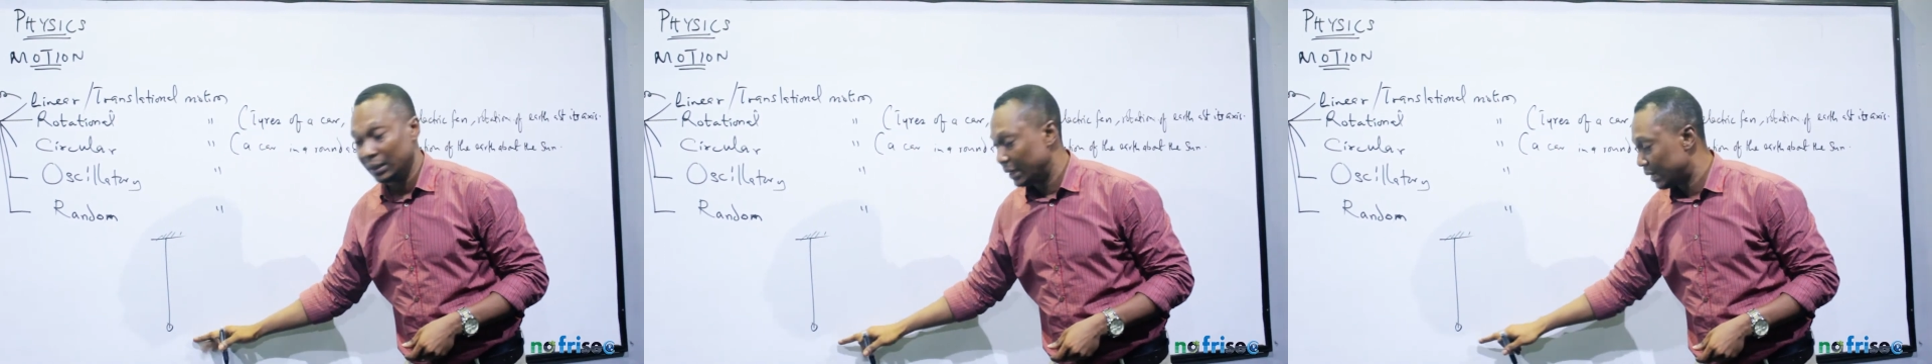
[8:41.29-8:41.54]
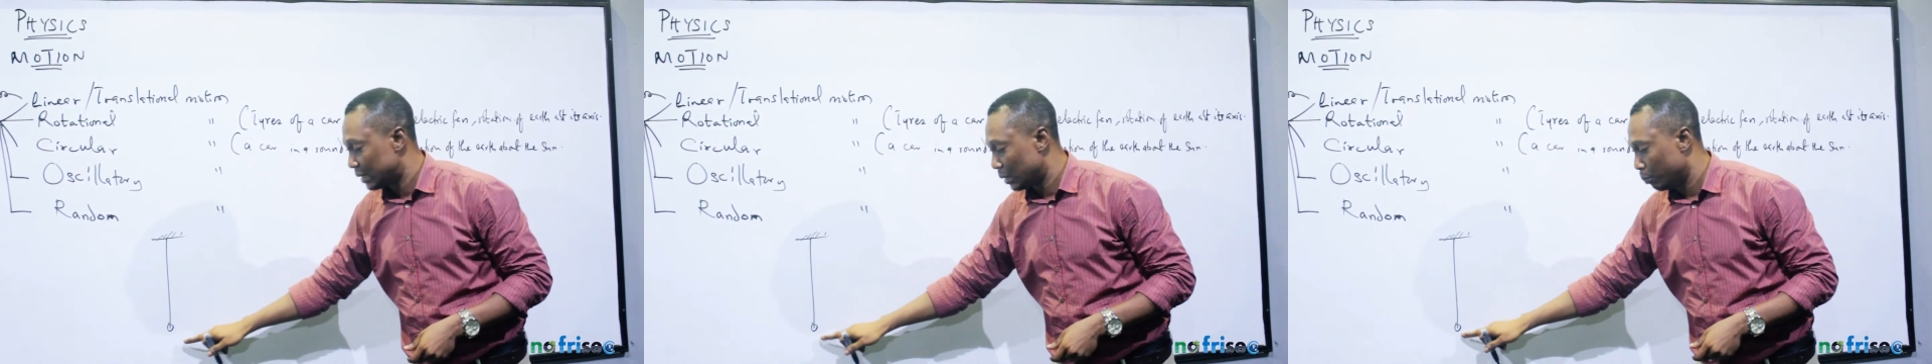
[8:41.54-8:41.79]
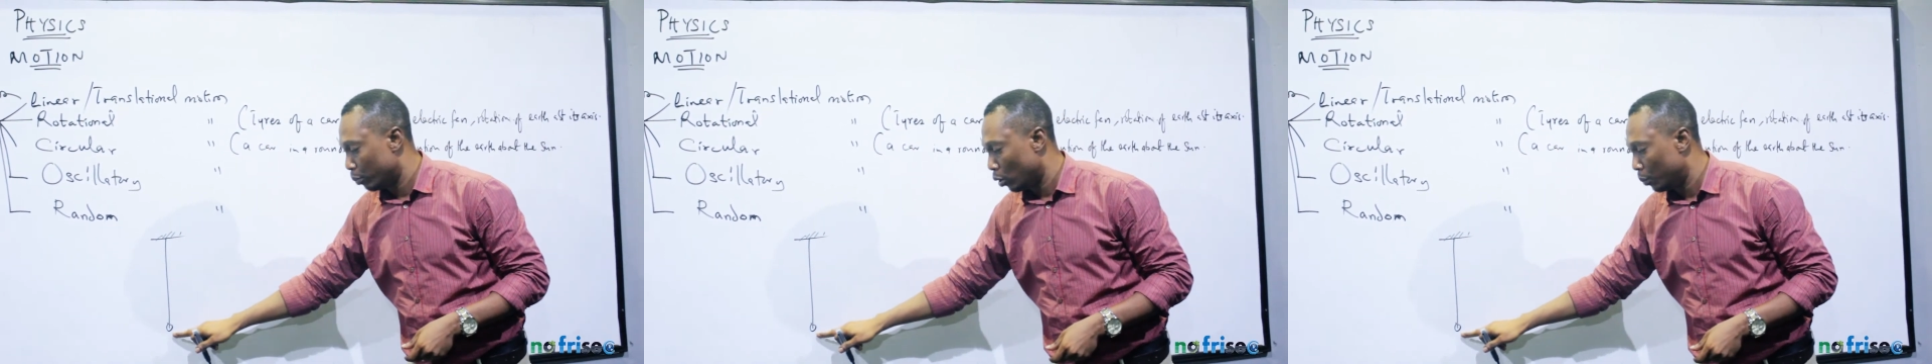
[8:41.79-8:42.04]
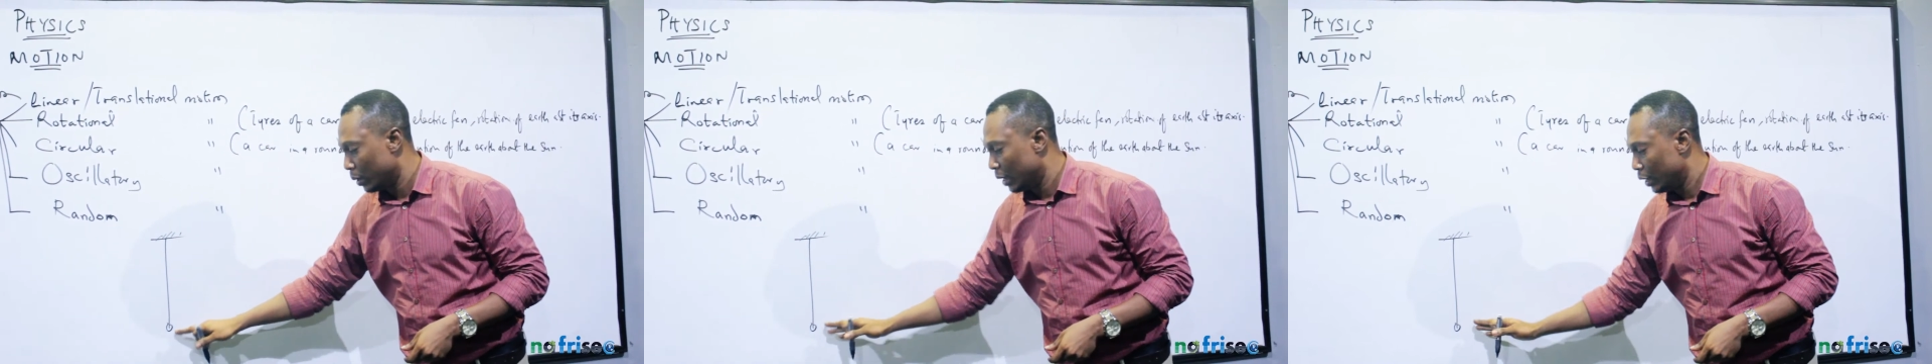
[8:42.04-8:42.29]
There is a
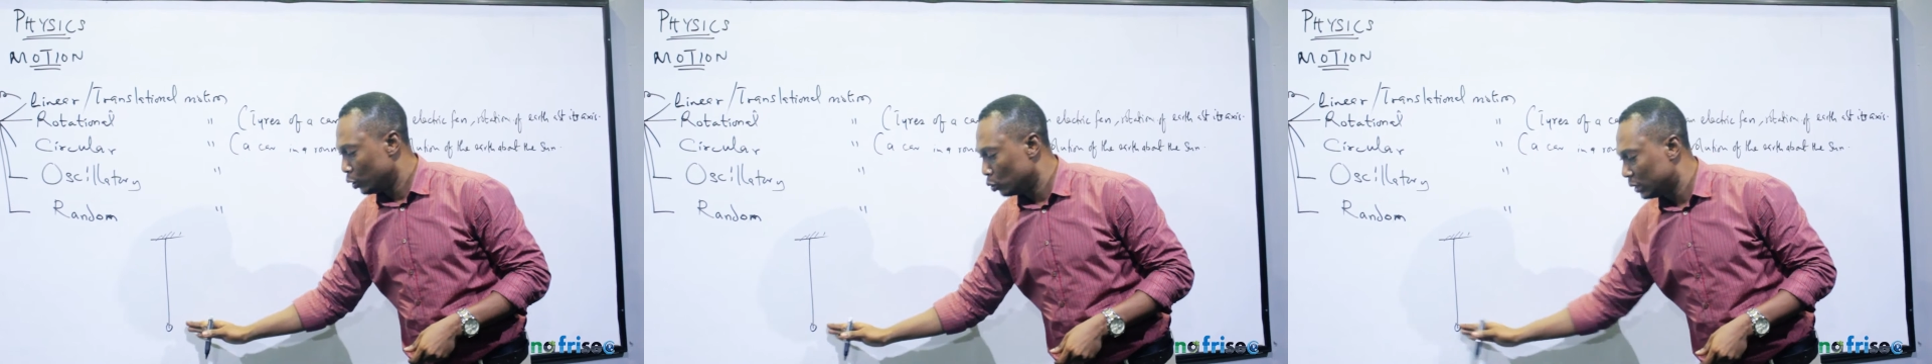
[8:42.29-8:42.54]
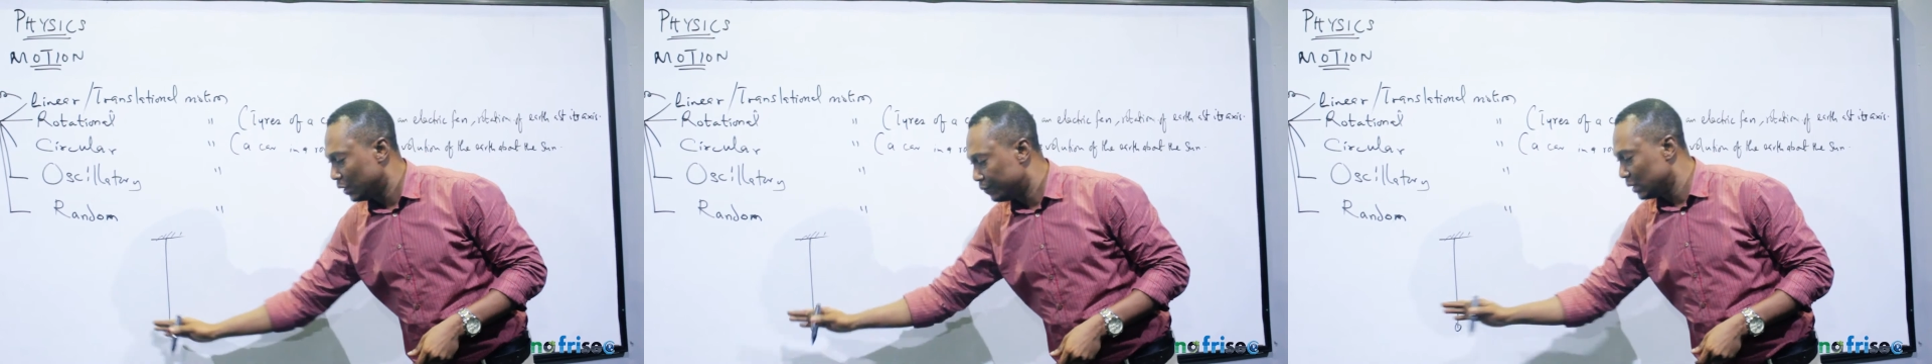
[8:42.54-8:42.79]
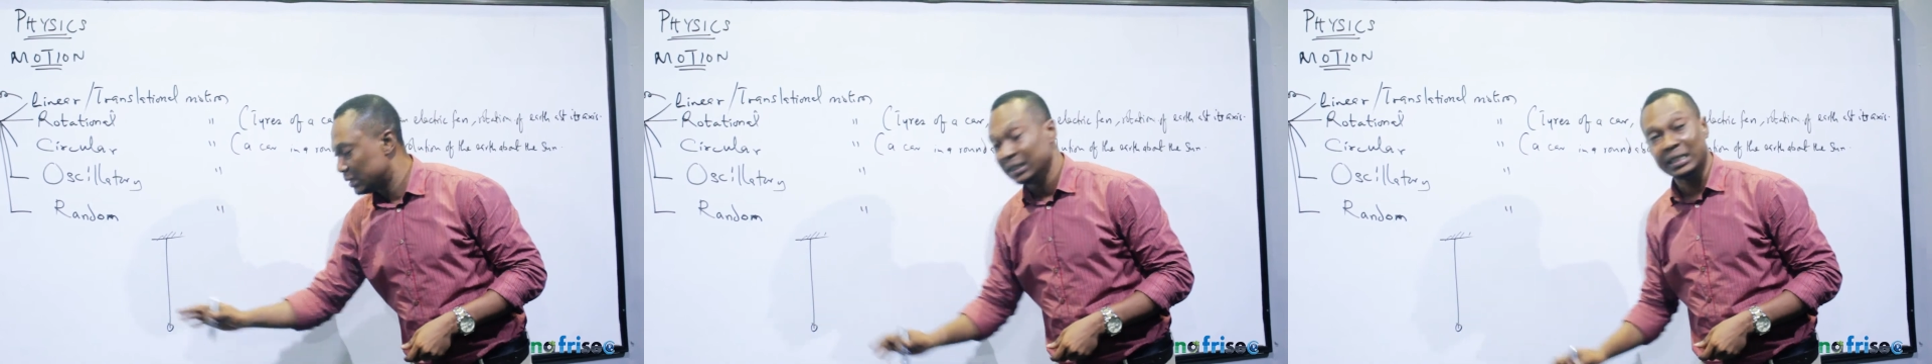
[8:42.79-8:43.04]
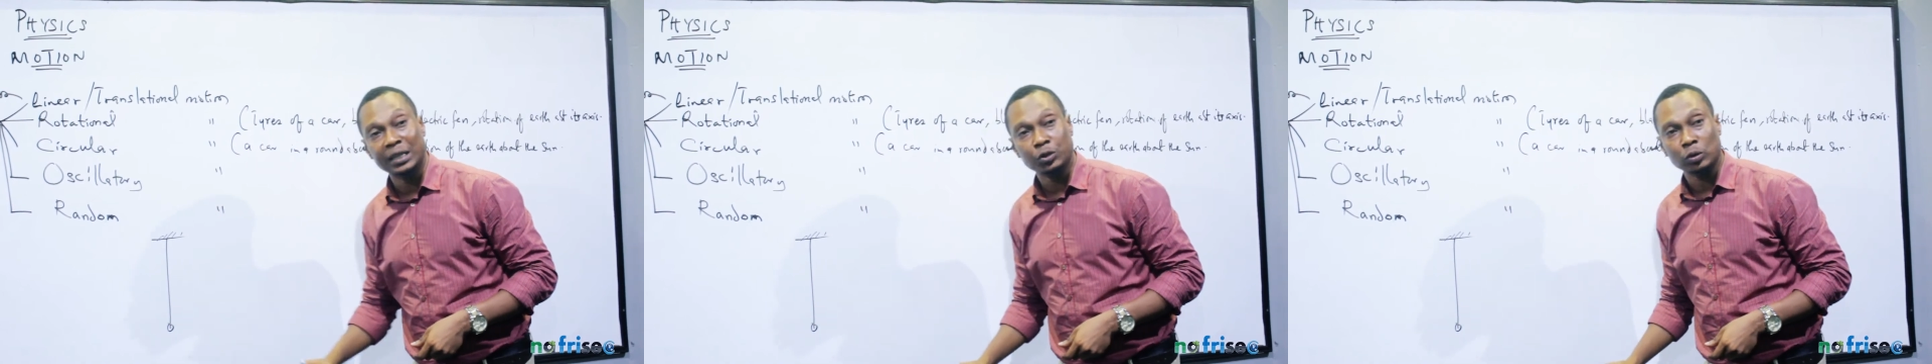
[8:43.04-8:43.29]
bob. You give this a
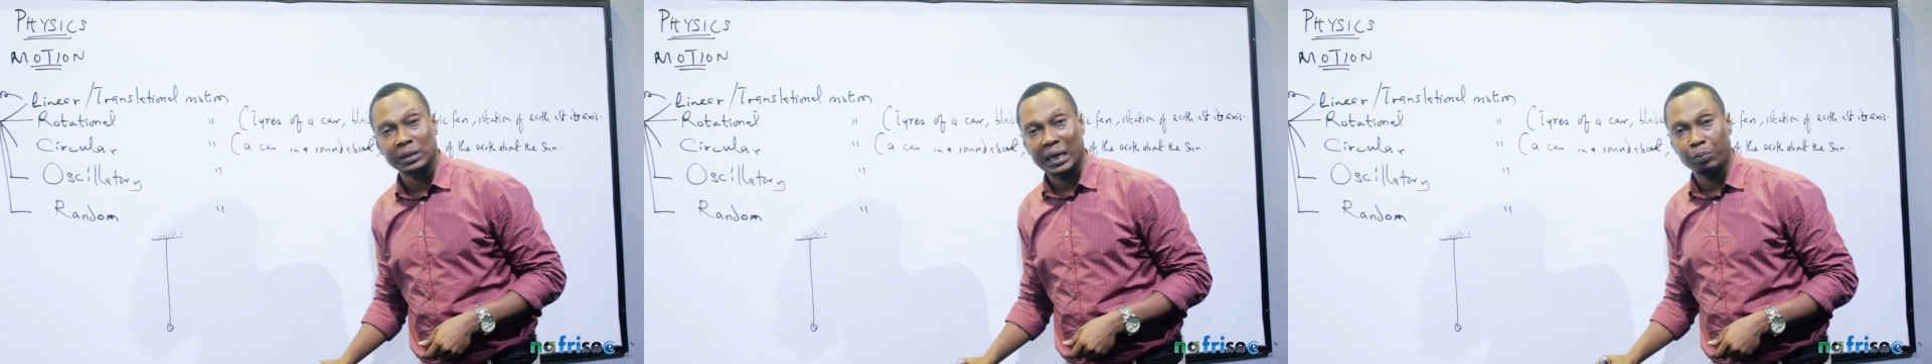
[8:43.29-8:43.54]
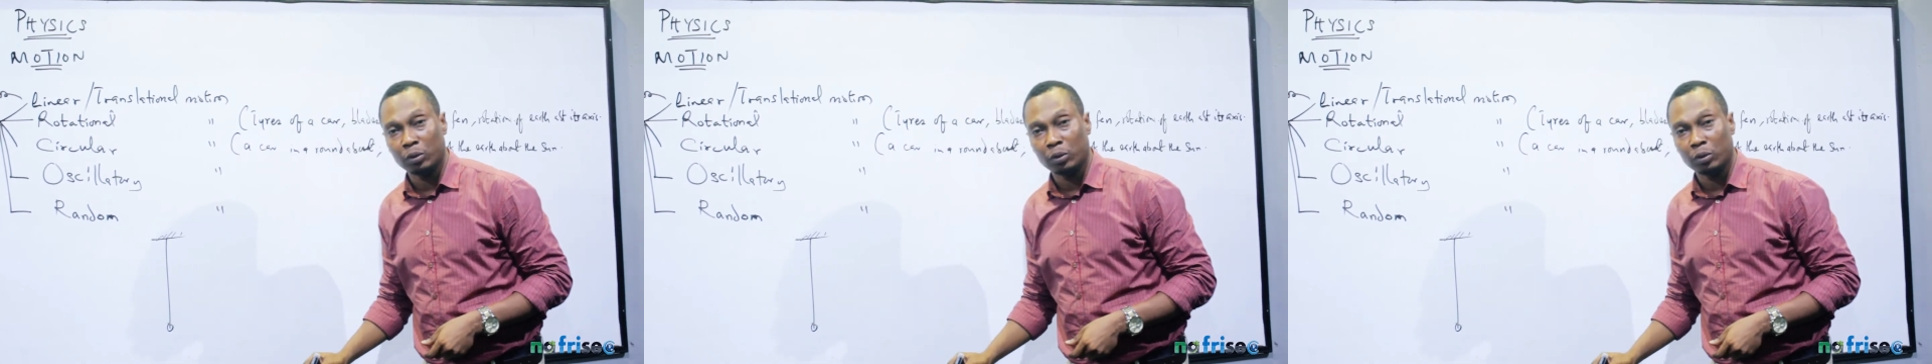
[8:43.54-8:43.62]
gentle tap,